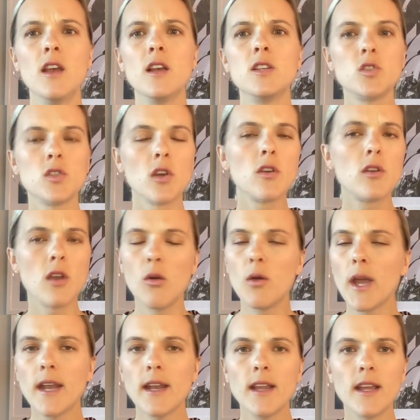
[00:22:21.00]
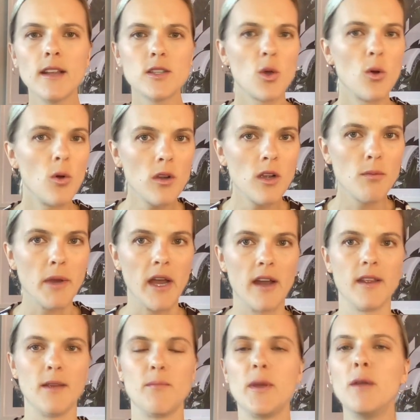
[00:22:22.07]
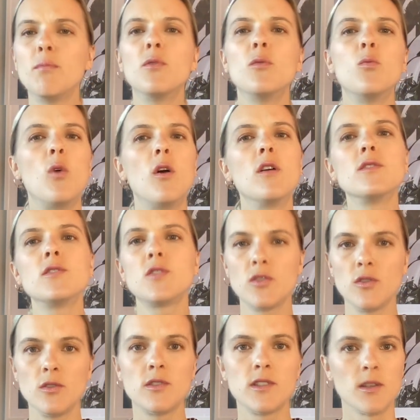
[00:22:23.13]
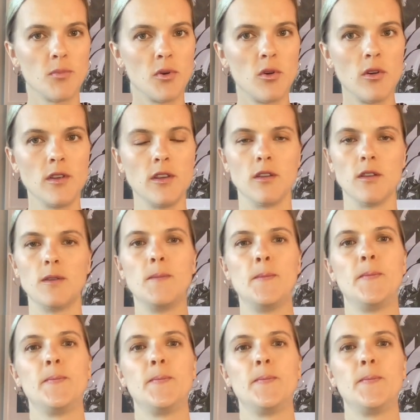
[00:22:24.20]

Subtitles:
So go ahead and talk about it. People want to support you.